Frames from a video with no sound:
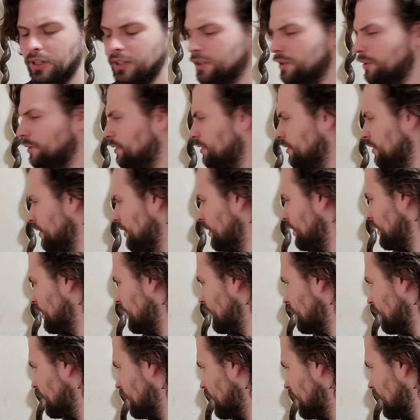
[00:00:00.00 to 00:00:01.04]
Usually
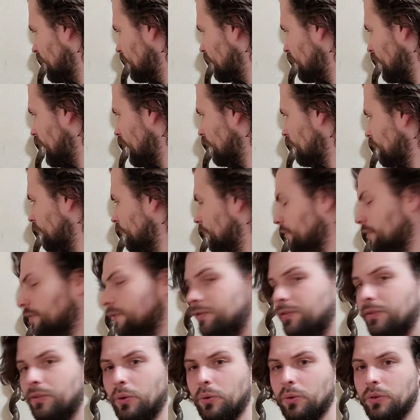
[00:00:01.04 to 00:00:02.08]
these things have the
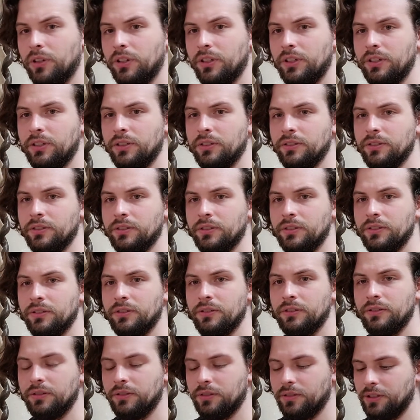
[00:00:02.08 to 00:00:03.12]
4,
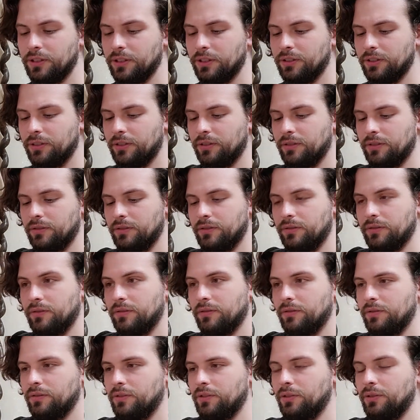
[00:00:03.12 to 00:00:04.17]
just
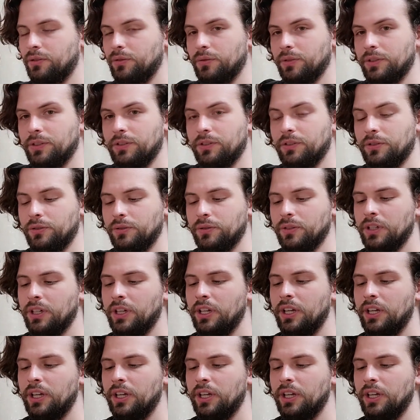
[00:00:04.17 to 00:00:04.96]
2 and 2.